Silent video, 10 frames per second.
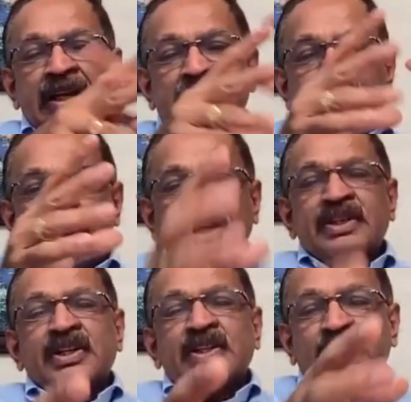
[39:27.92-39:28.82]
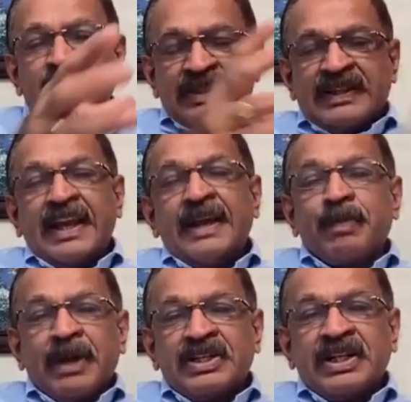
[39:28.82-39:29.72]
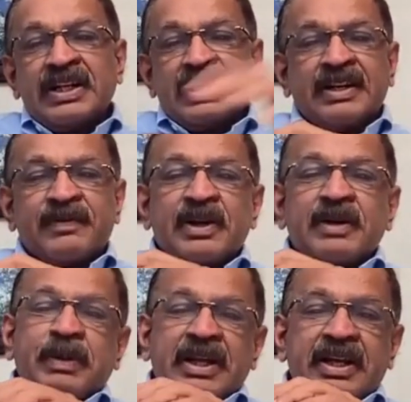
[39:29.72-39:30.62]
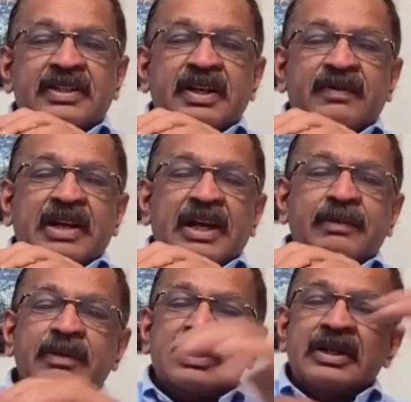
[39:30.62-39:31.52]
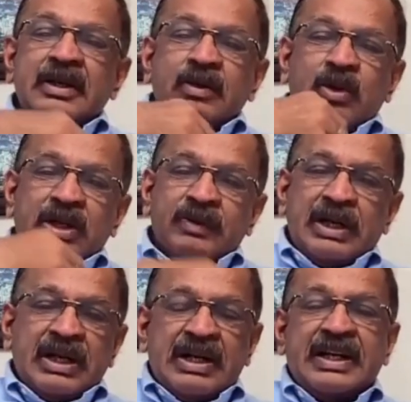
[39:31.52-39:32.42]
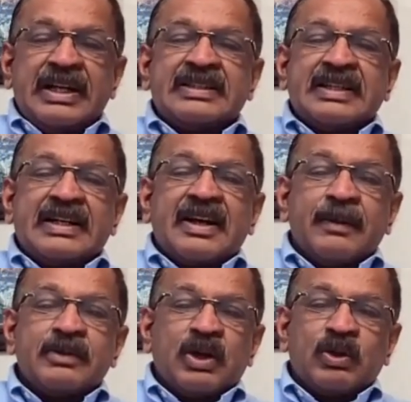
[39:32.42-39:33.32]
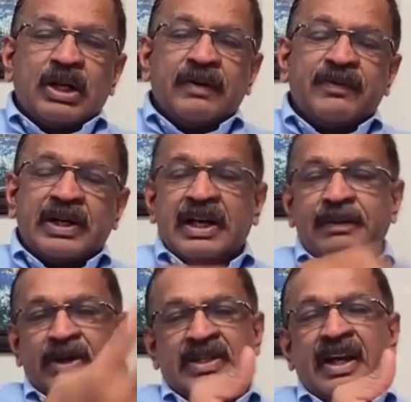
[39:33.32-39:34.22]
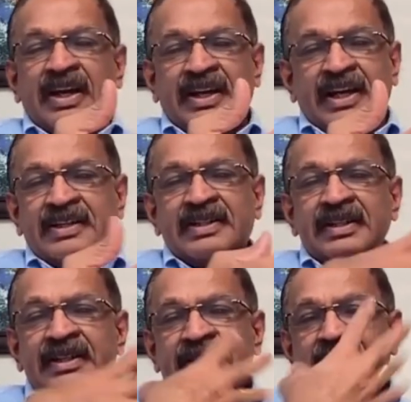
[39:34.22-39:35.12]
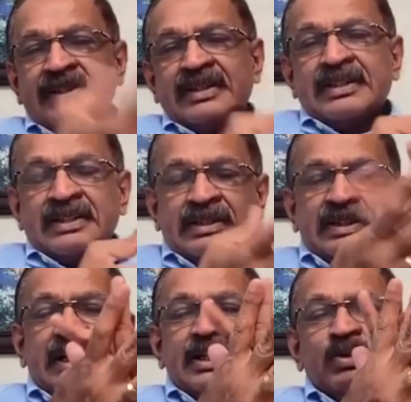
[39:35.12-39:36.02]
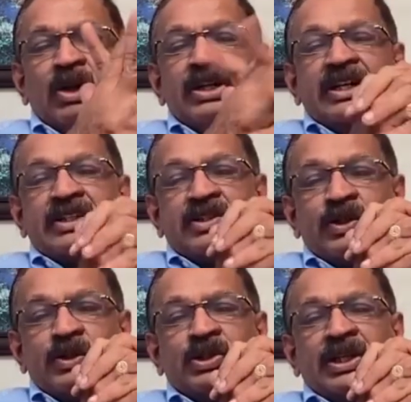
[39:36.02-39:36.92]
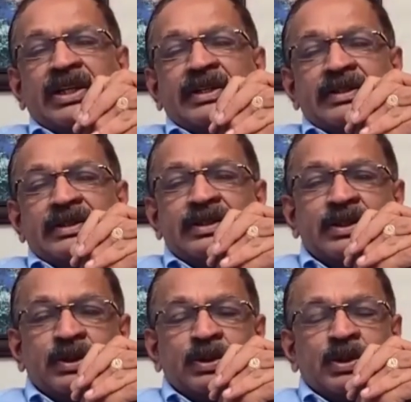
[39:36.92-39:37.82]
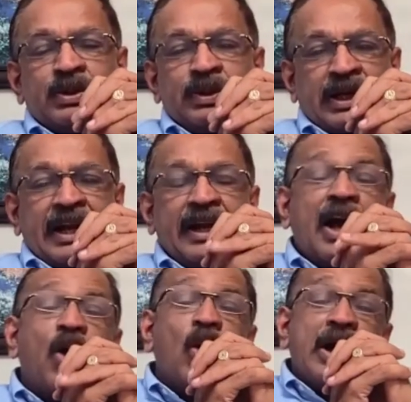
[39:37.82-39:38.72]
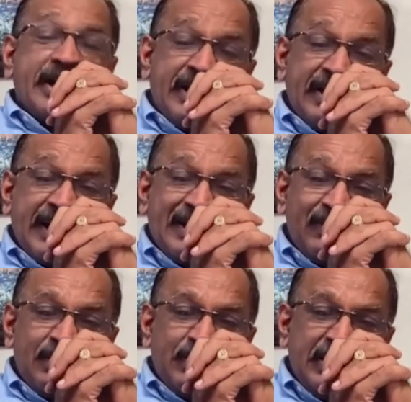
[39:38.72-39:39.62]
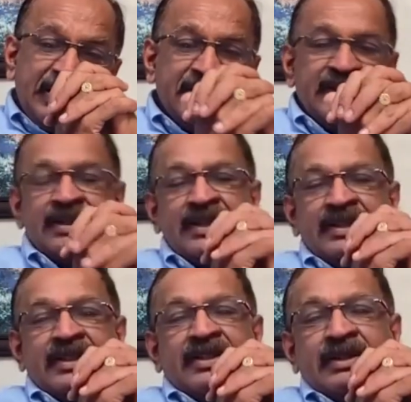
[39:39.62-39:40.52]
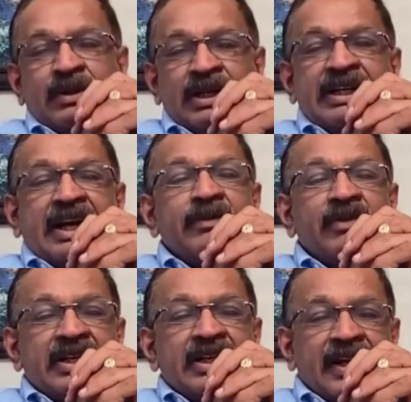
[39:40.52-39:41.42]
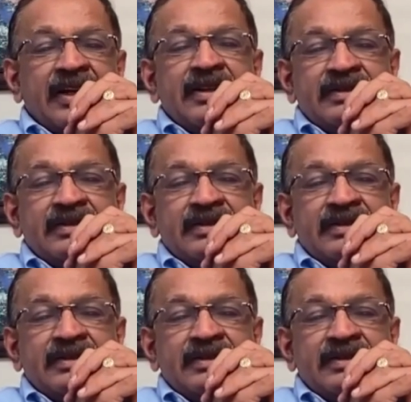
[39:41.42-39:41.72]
images of the same patient in different periods of time, whatever learnings that comes out of it, I guess that is what it is using to detect. How accurate will be, only time will tell.